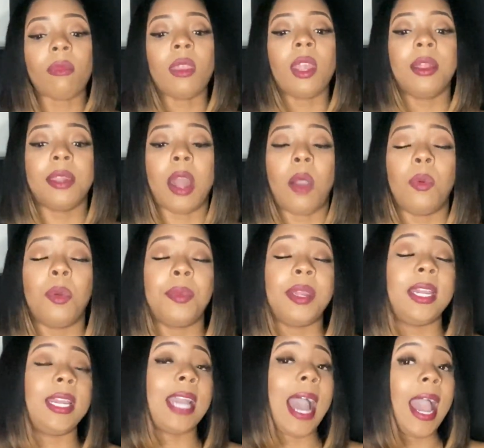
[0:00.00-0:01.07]
Now, when we
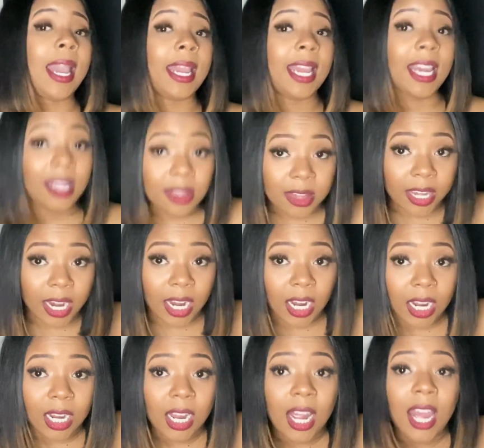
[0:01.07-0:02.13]
got in
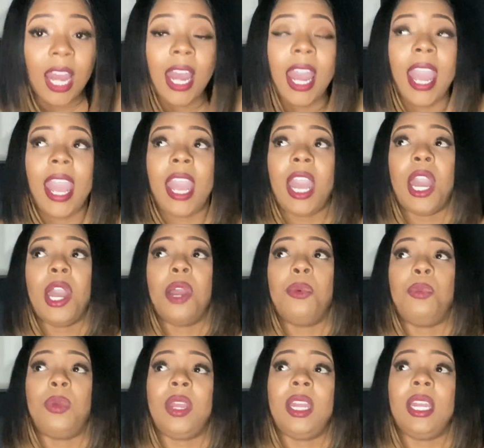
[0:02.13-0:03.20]
there
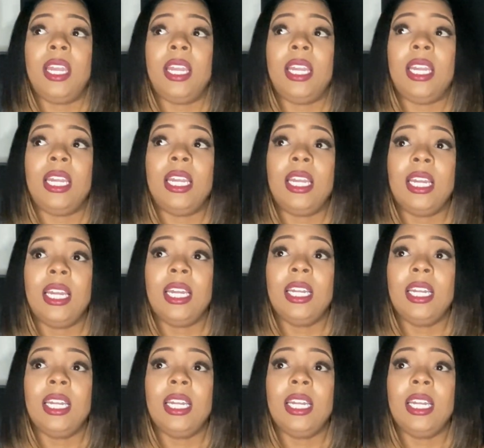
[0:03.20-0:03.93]
and the